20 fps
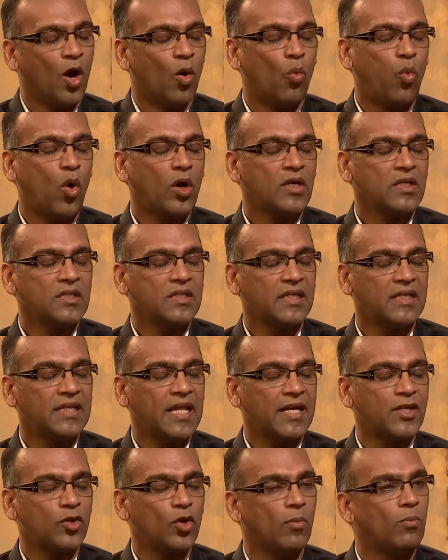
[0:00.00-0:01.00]
What is it
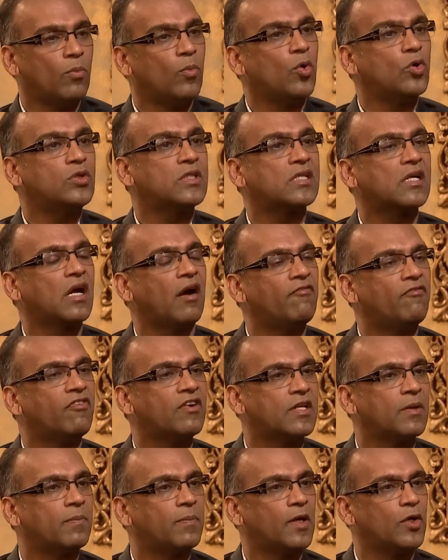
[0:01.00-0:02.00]
that you're most
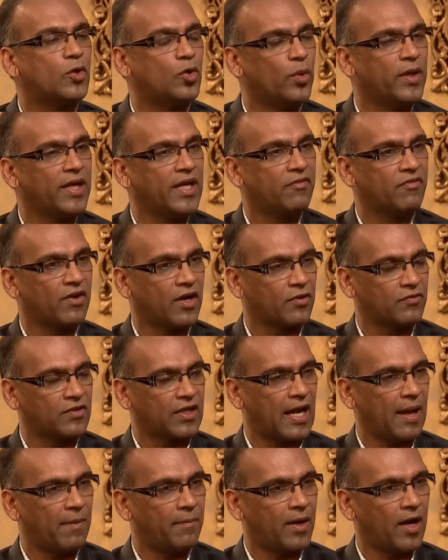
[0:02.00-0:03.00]
comfortable doing in front of the
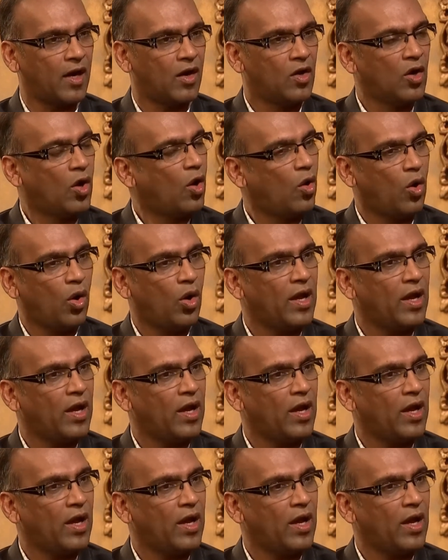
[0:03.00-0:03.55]
camera, or